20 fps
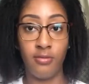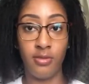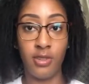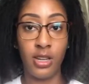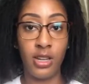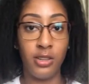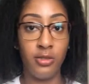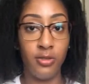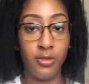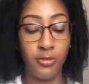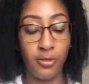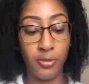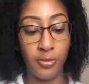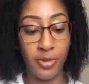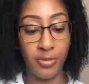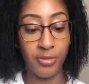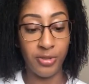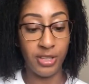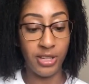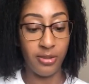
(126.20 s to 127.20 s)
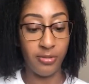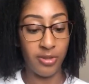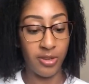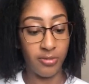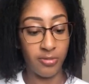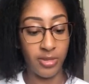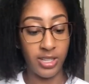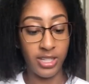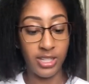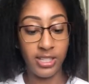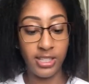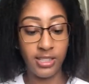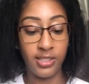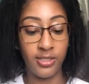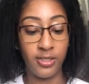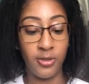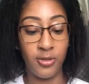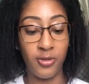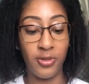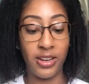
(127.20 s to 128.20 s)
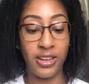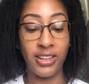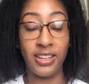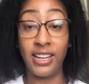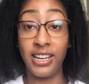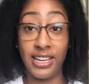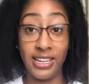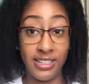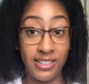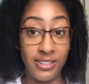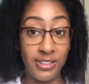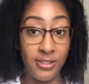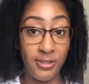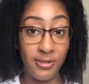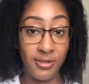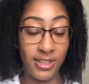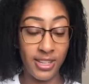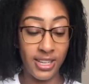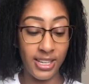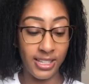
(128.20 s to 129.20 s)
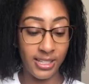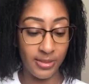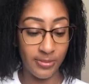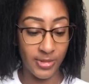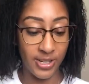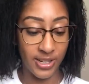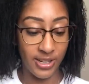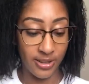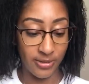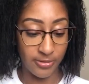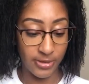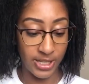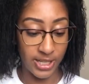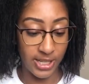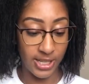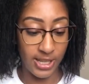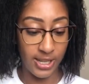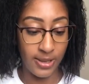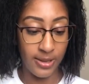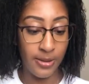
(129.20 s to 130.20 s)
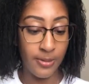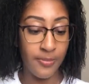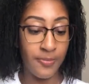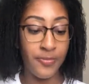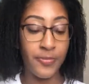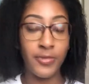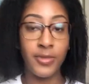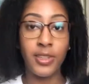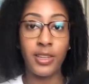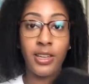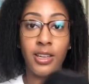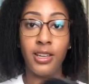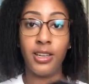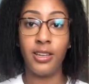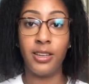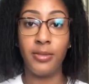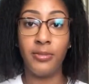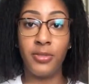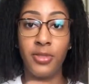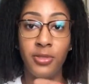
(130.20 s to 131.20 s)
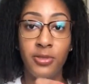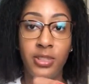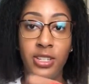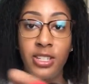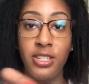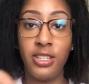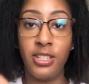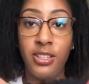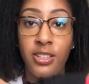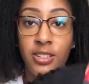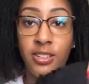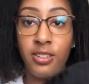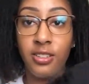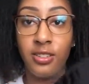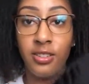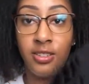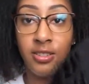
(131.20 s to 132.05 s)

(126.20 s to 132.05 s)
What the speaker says: I know a few people that wear wigs, so I kind of know things, but not really. So in here,